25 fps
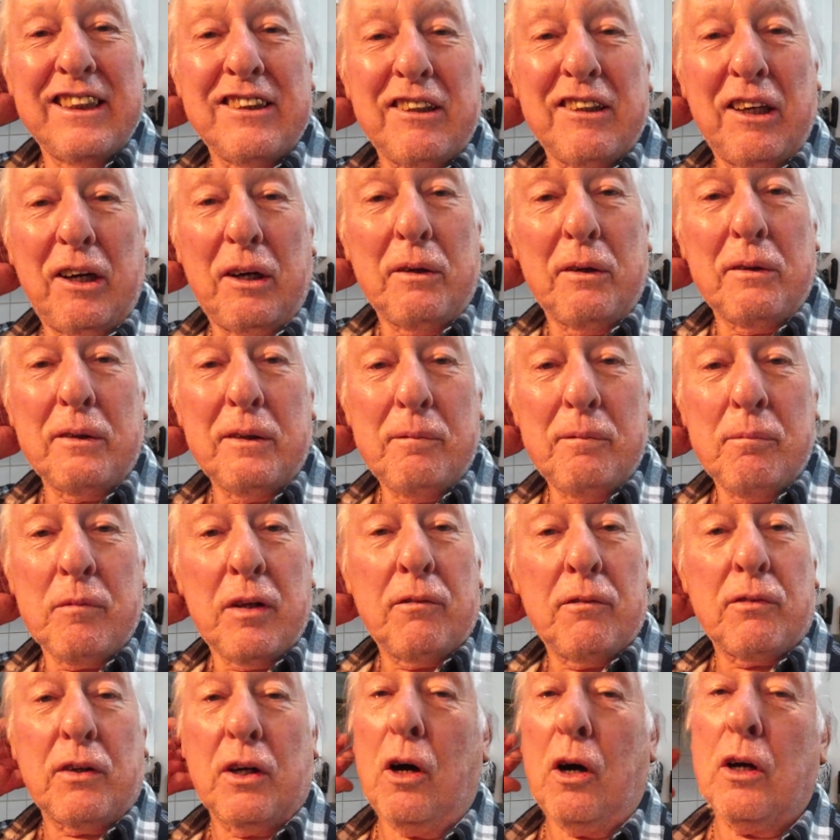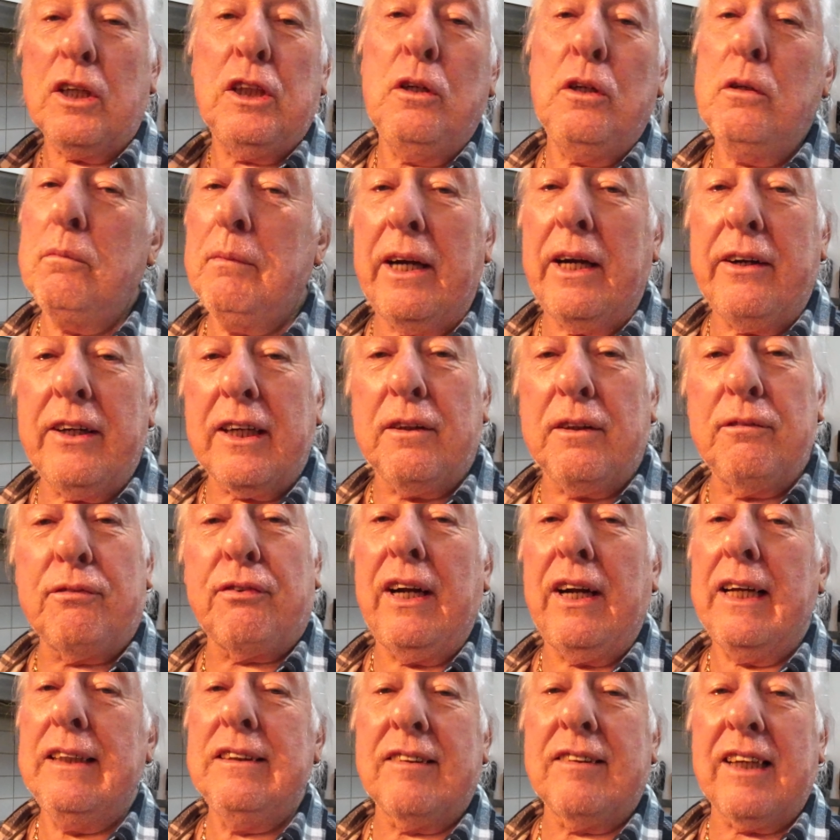So for all you American
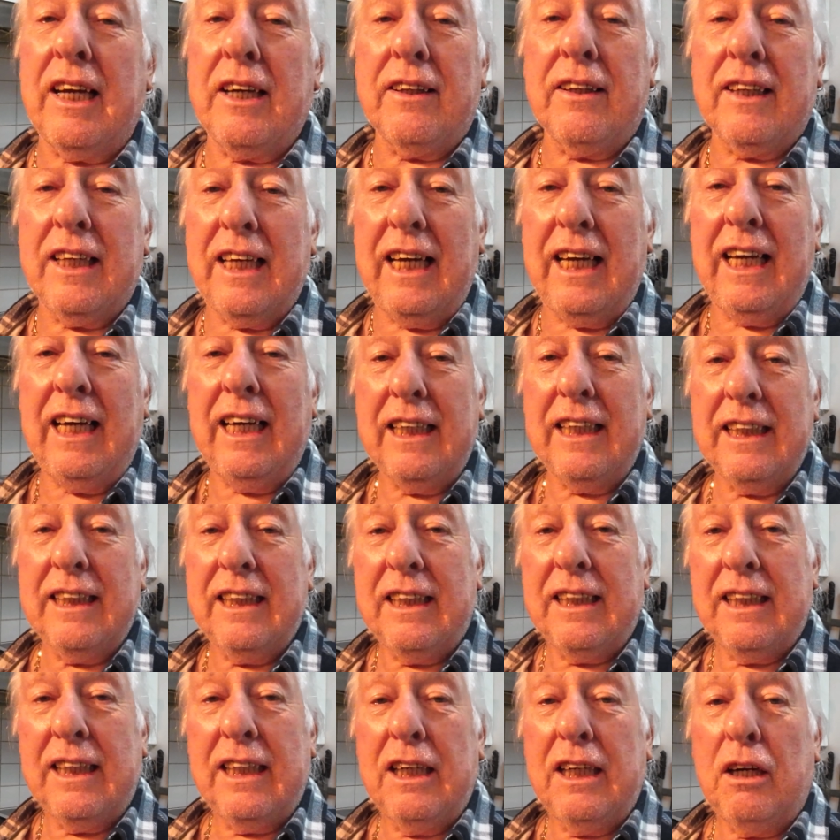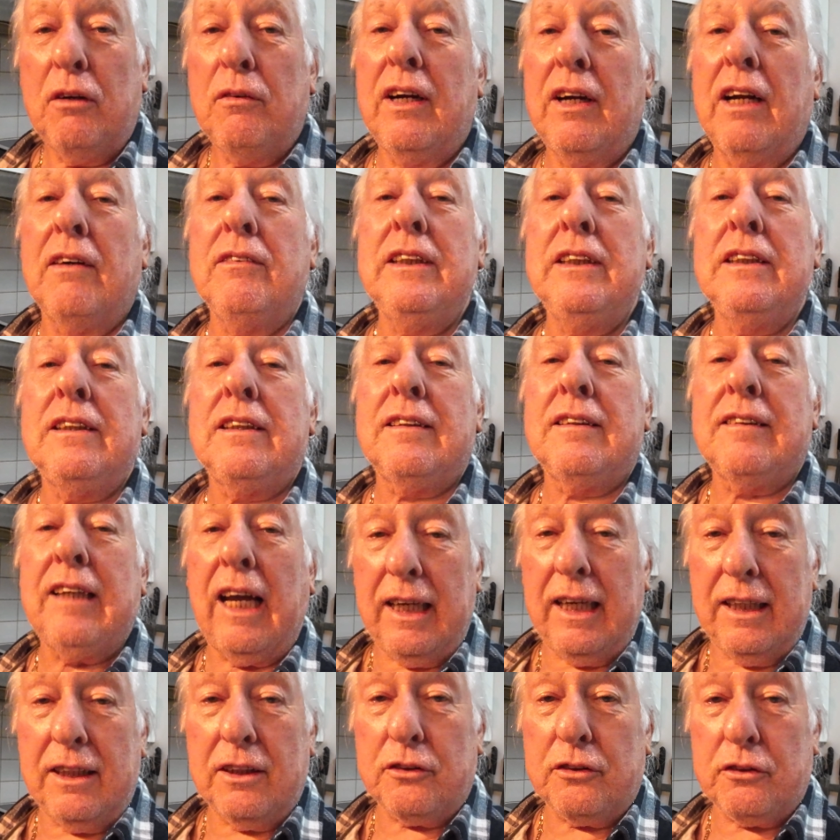friends out there, we're having
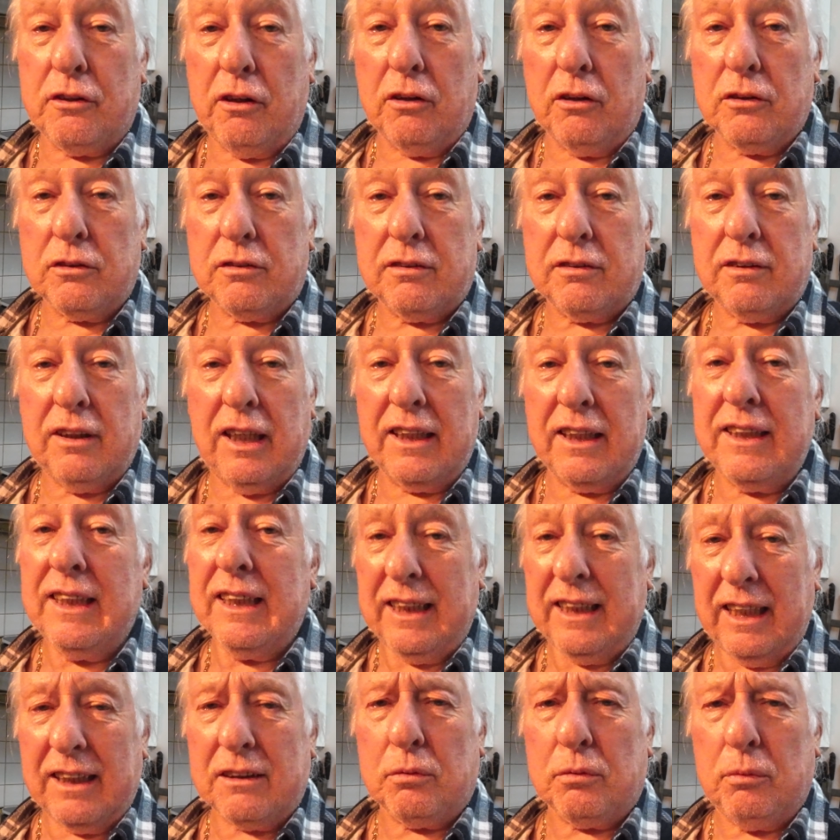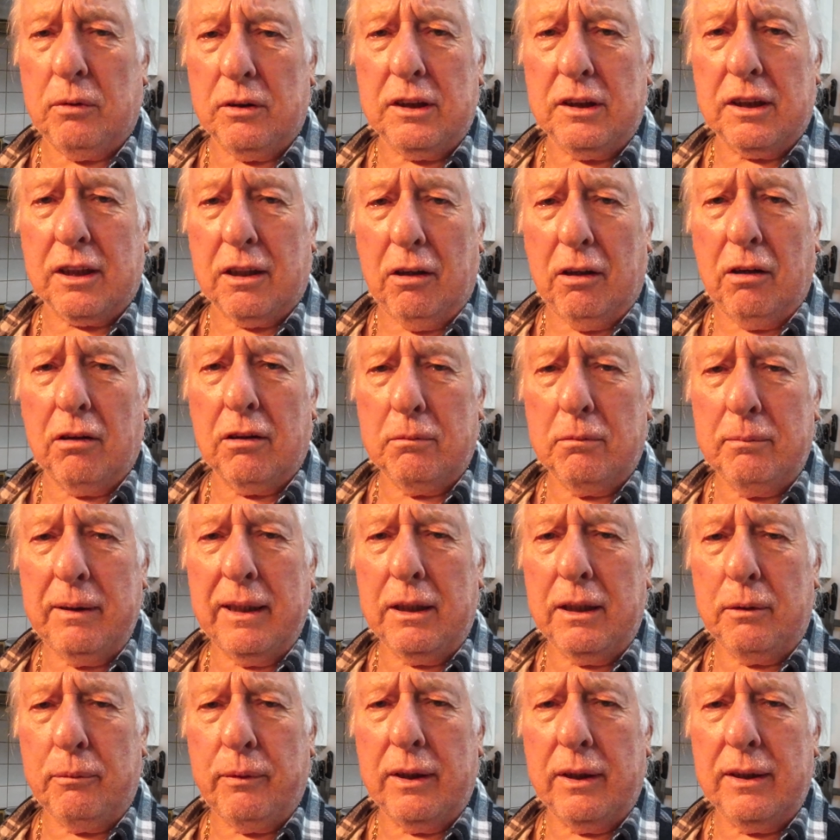tater tots. I think that's what you call them
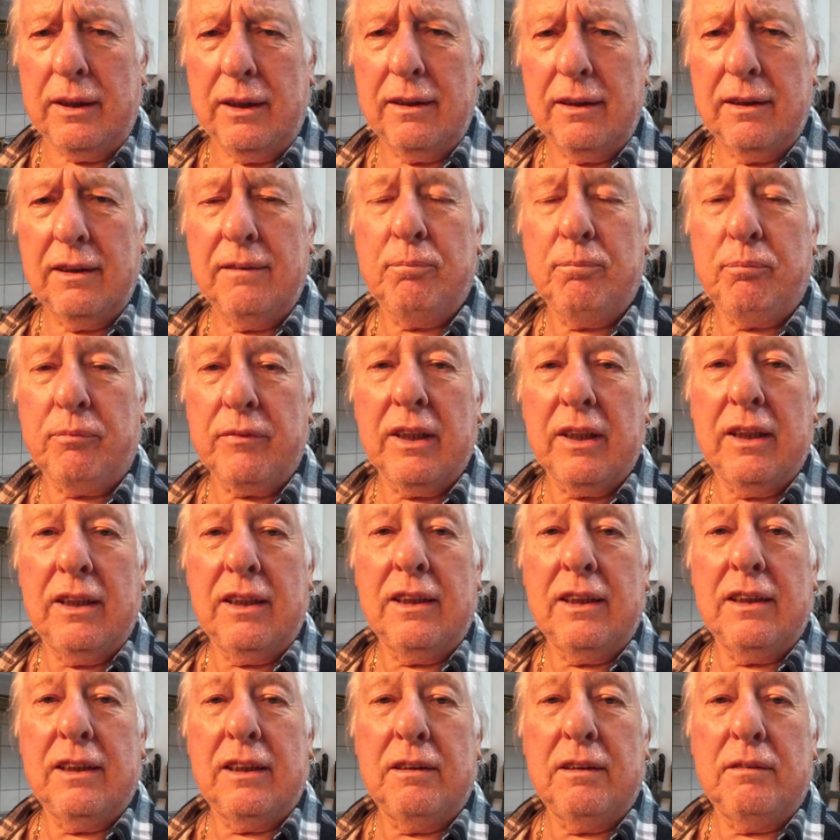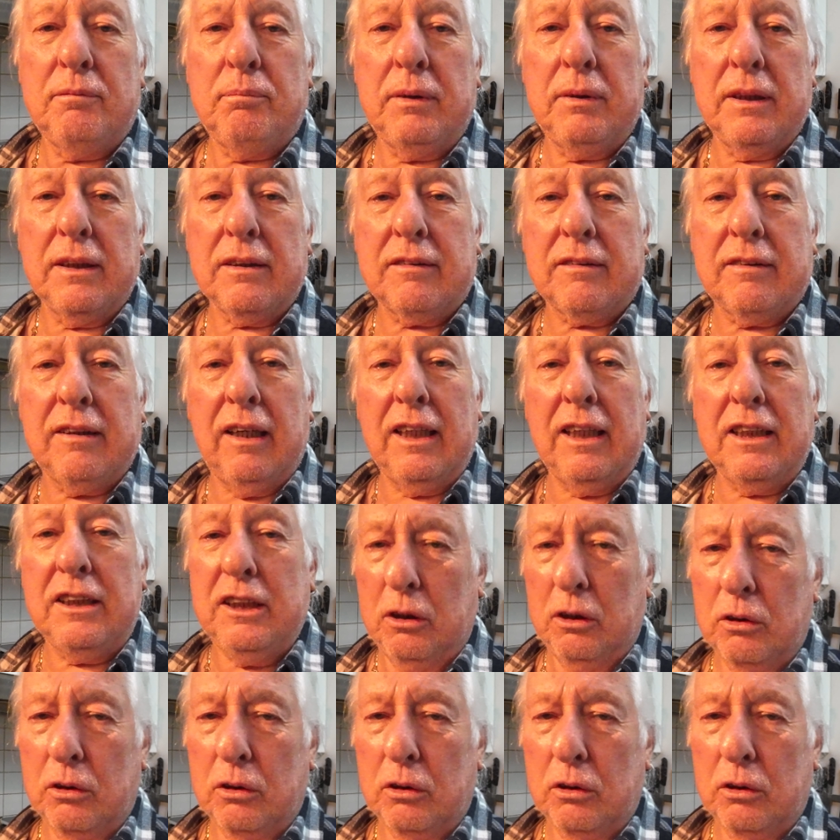anyway, but